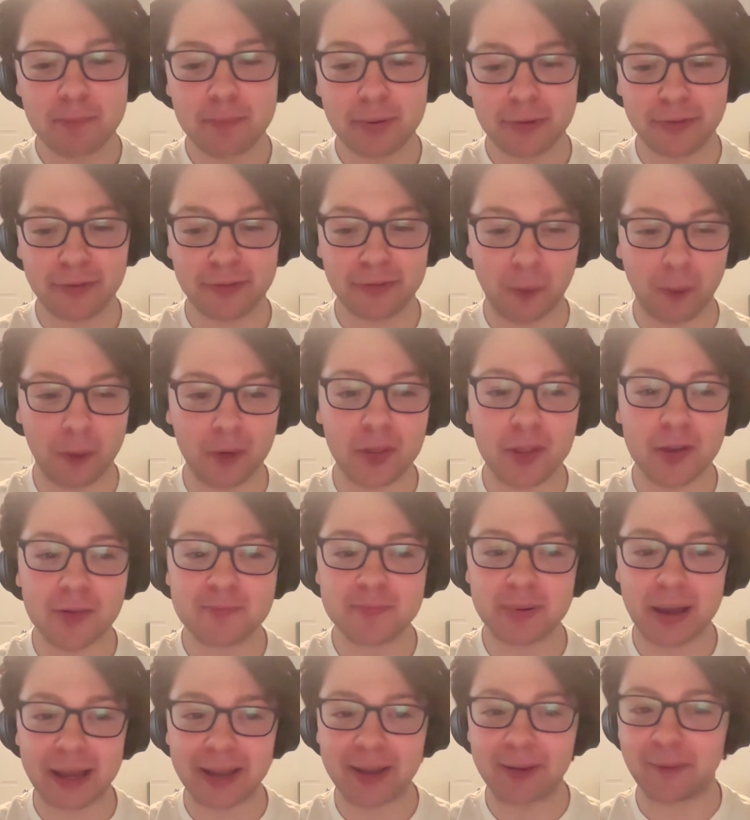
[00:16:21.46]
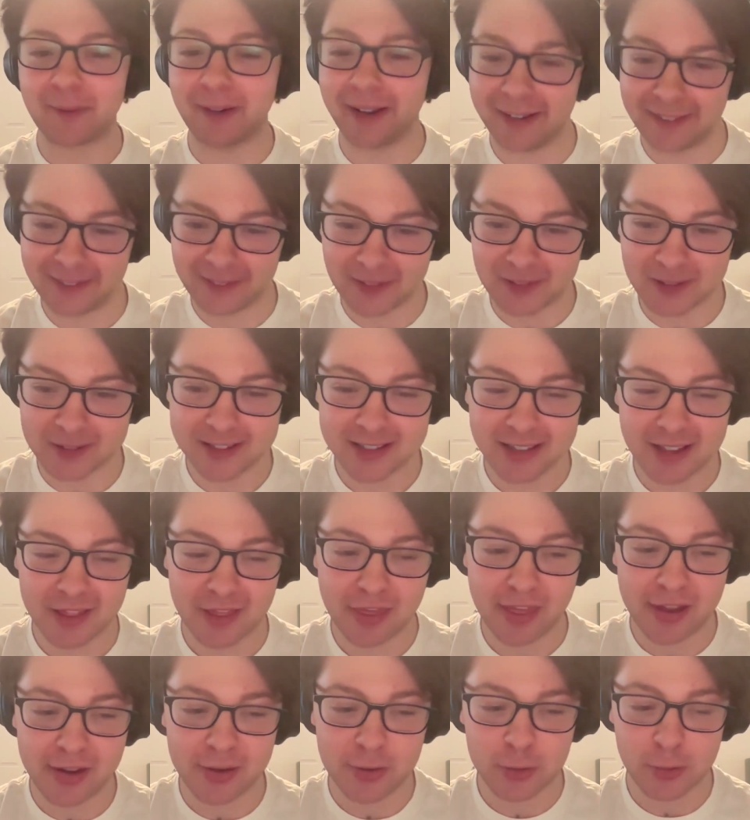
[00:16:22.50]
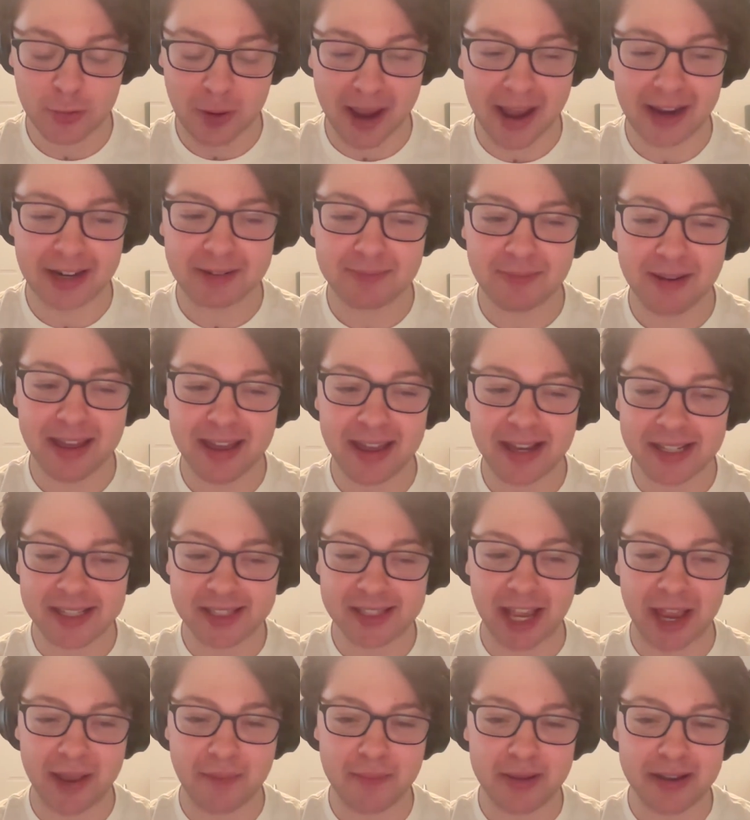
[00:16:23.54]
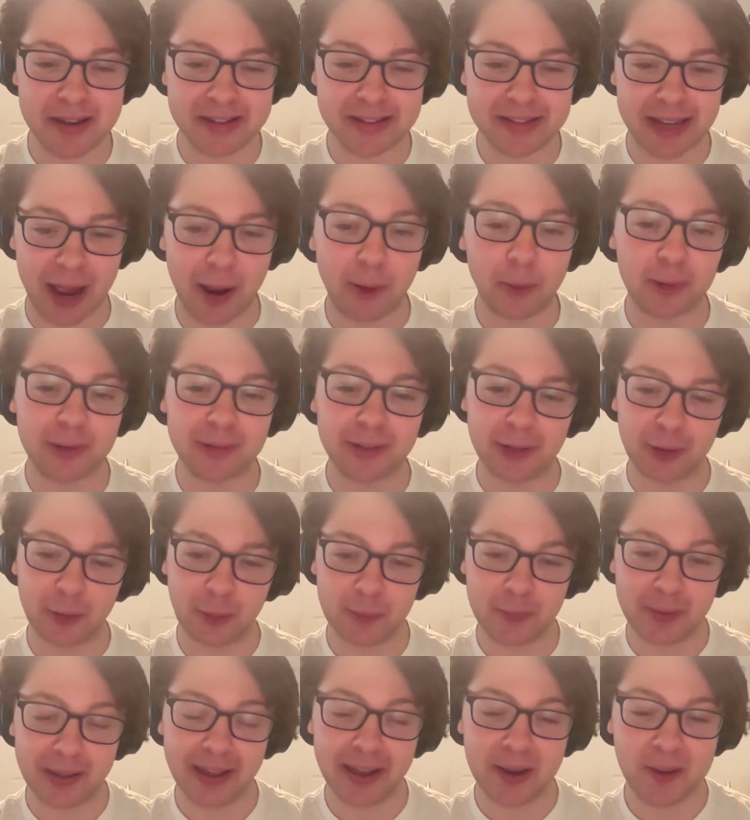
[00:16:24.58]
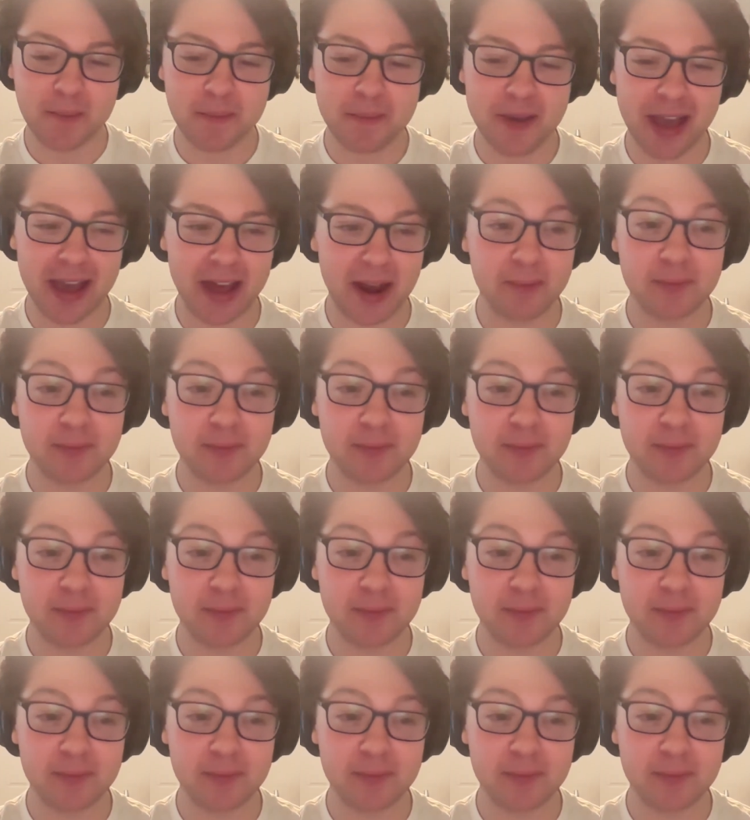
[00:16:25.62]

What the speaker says: before the bike riders that dragged my excitement down a little bit. And